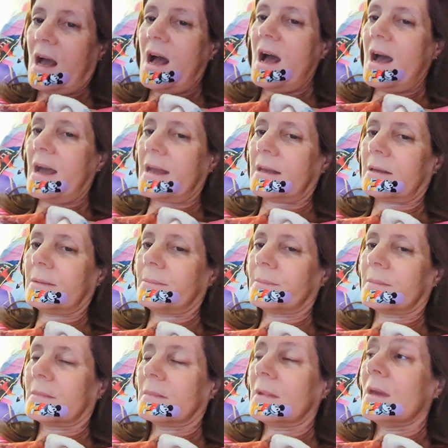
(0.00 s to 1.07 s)
Hi,
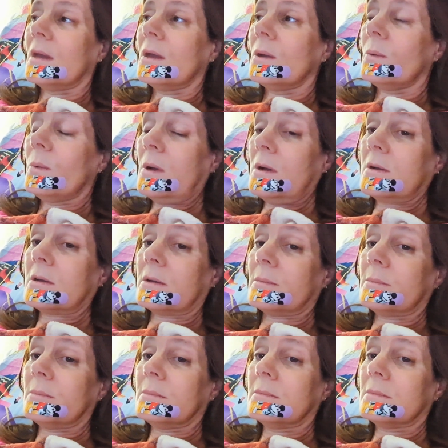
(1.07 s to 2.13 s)

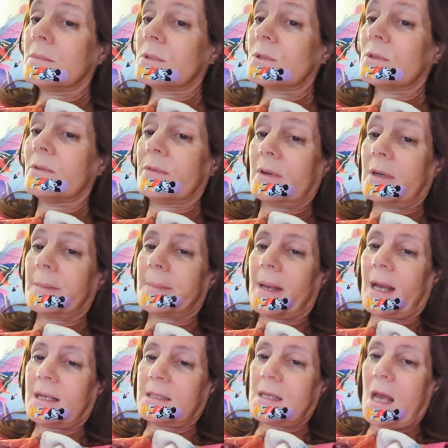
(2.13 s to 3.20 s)
welcome to a very
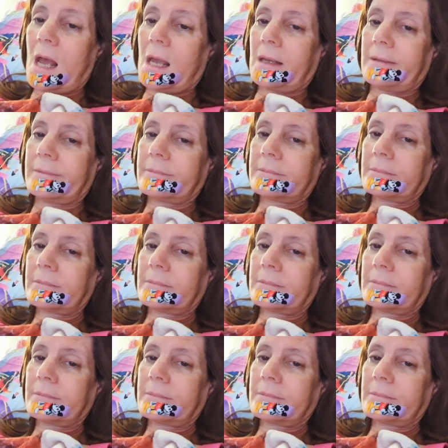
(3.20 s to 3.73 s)
bad day.